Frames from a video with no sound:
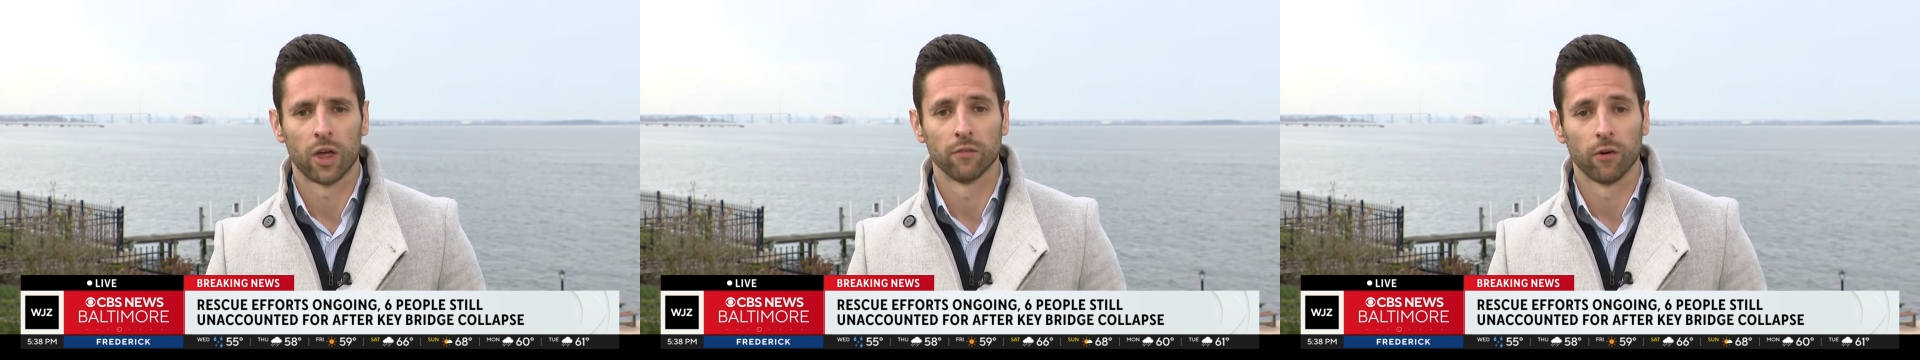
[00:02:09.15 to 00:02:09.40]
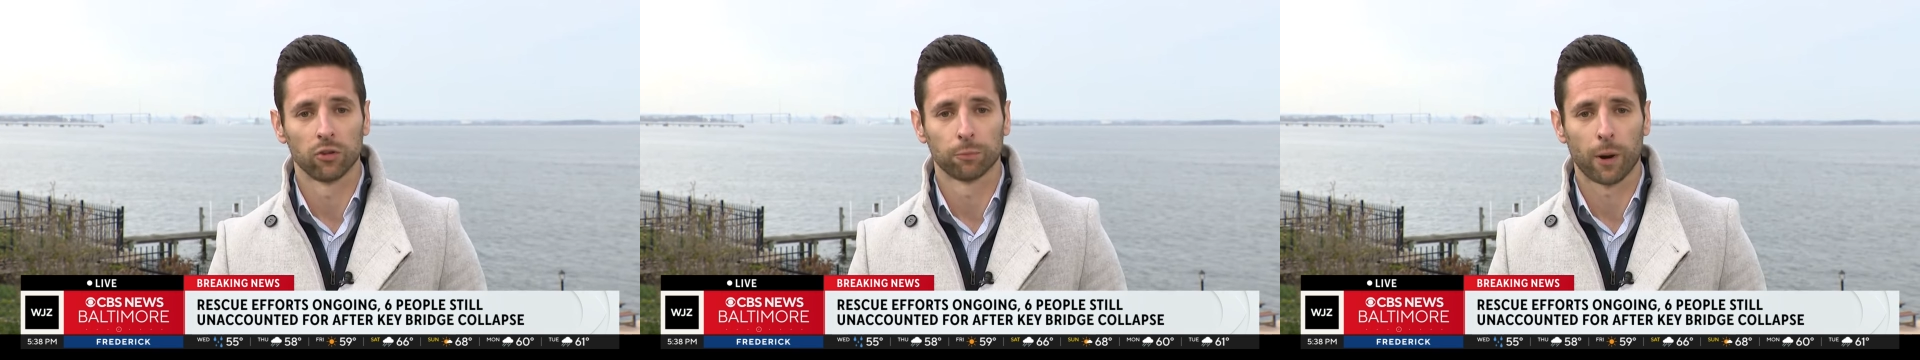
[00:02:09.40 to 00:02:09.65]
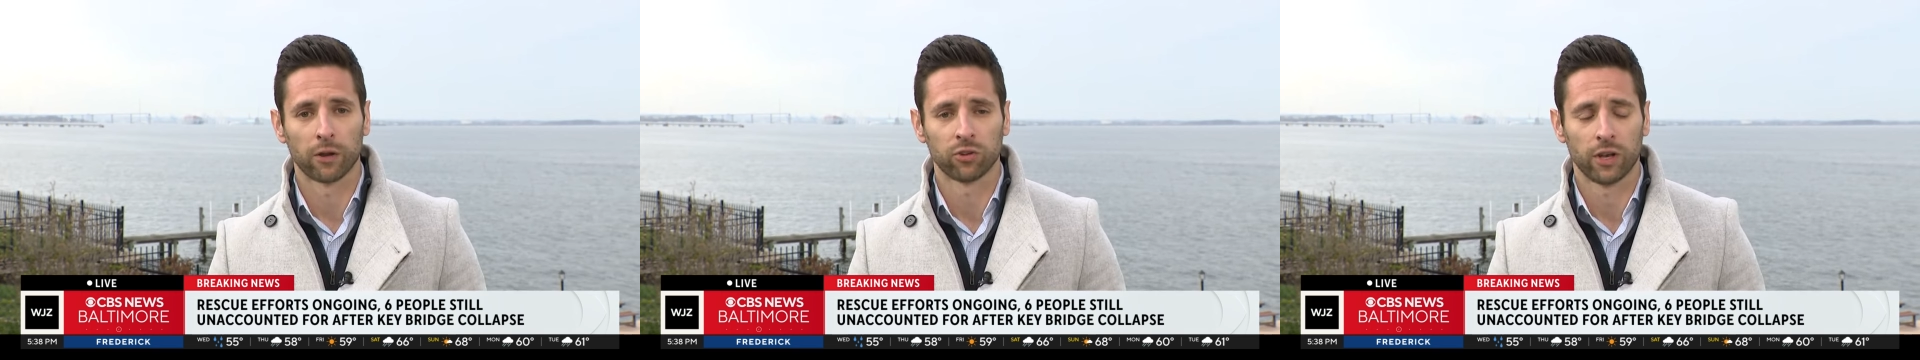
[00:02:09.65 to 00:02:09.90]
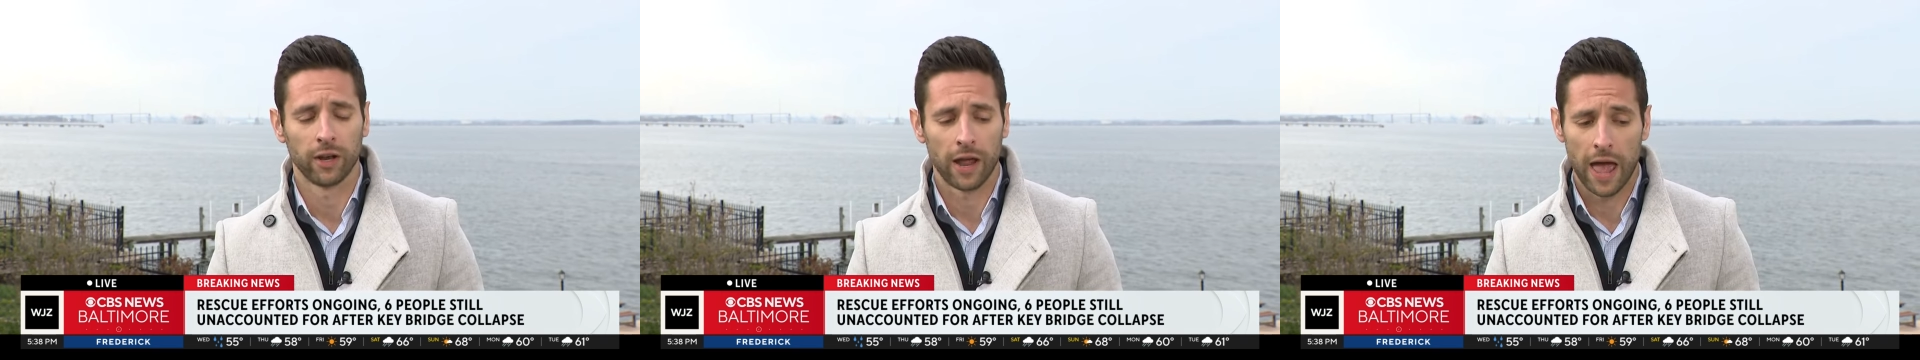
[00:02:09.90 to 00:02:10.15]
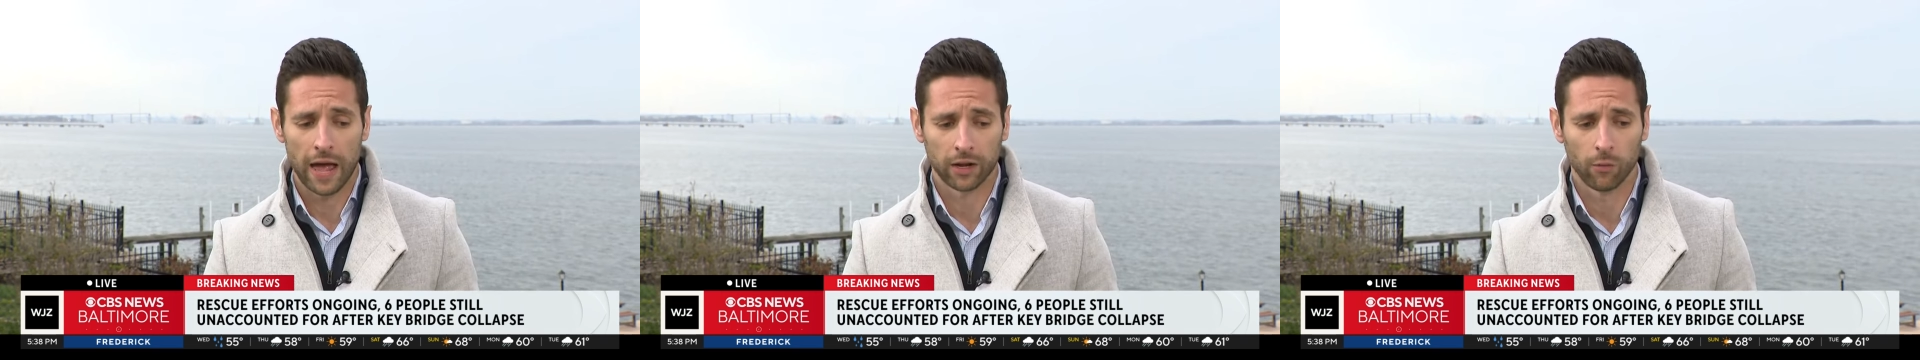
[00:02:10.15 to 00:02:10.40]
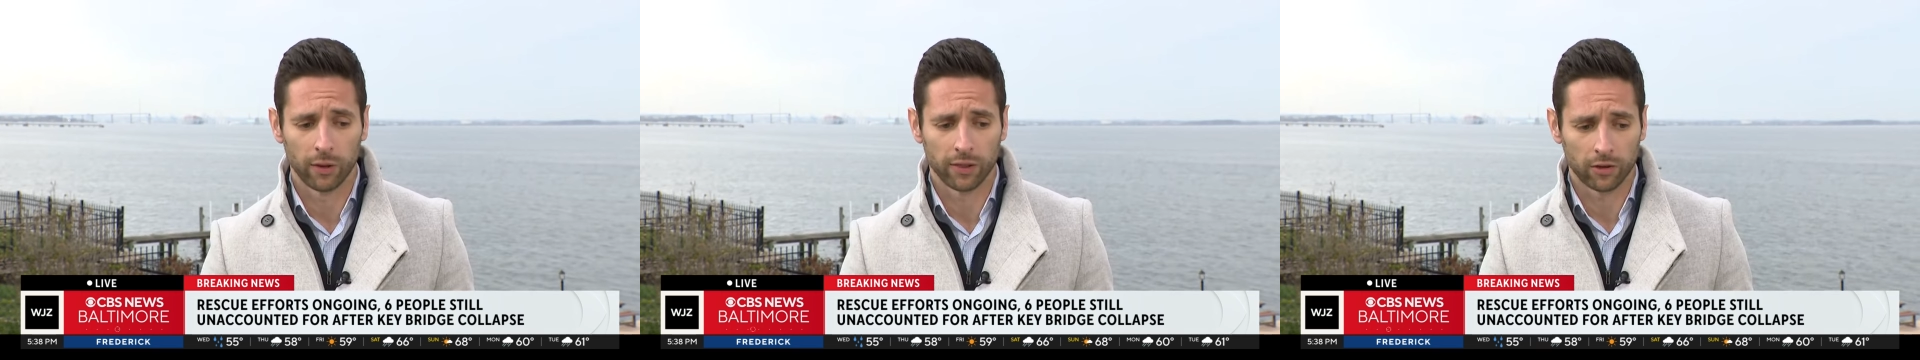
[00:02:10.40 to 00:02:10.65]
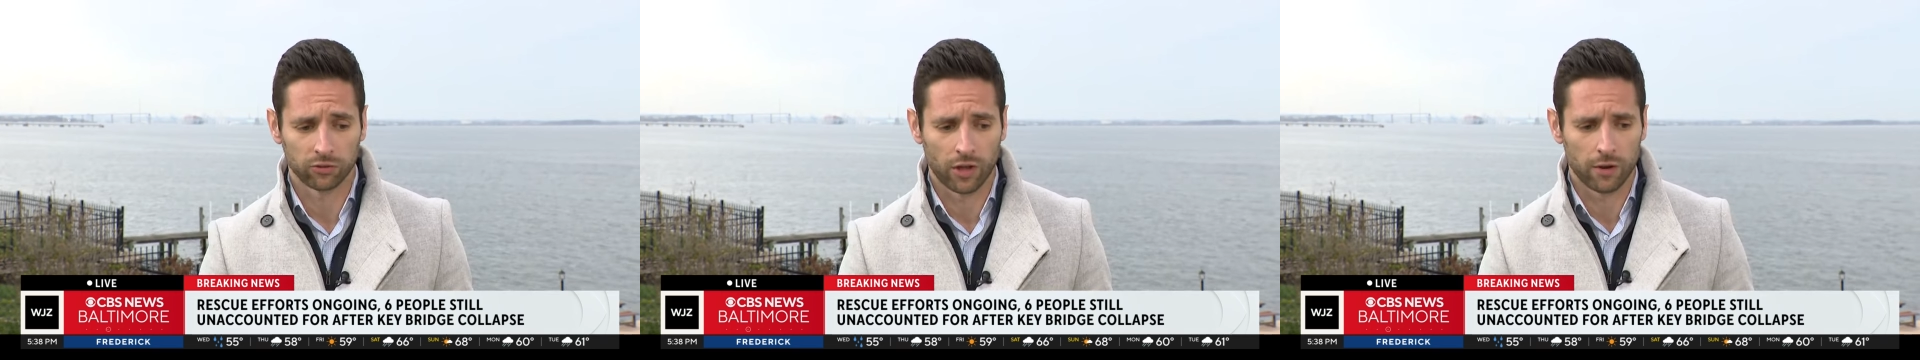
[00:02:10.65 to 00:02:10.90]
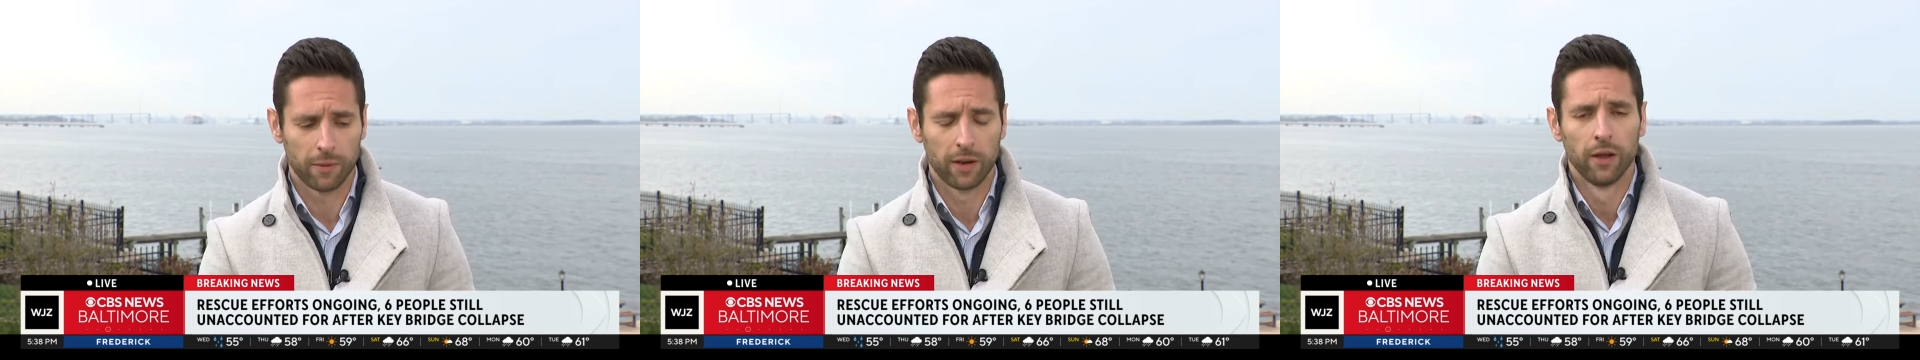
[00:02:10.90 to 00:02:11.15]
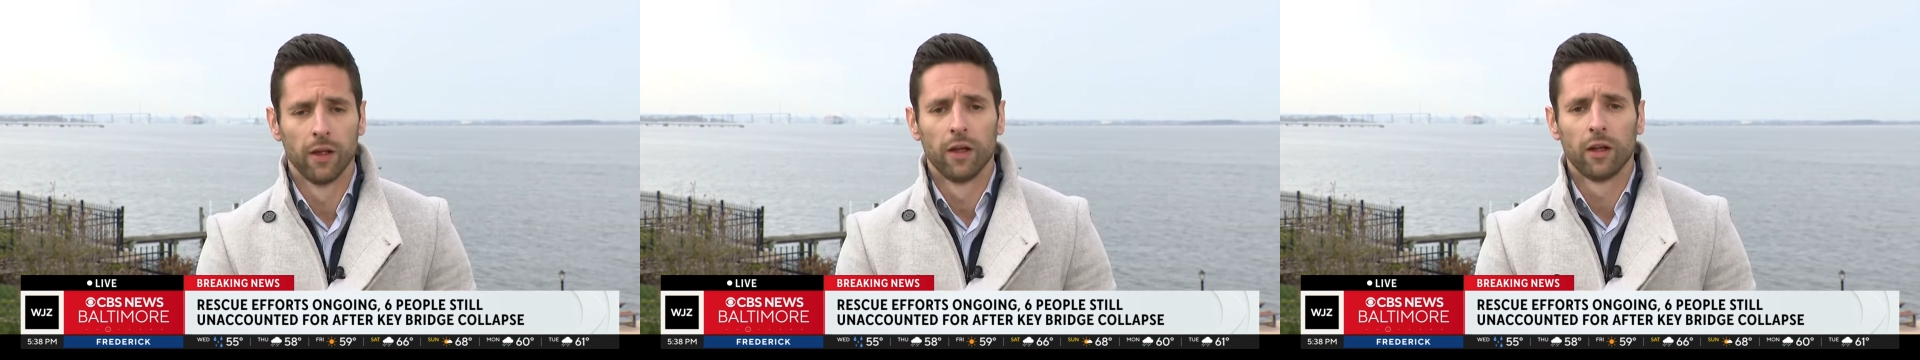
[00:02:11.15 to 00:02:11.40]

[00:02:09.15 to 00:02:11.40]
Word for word: And the vice president, echoing that sentiment,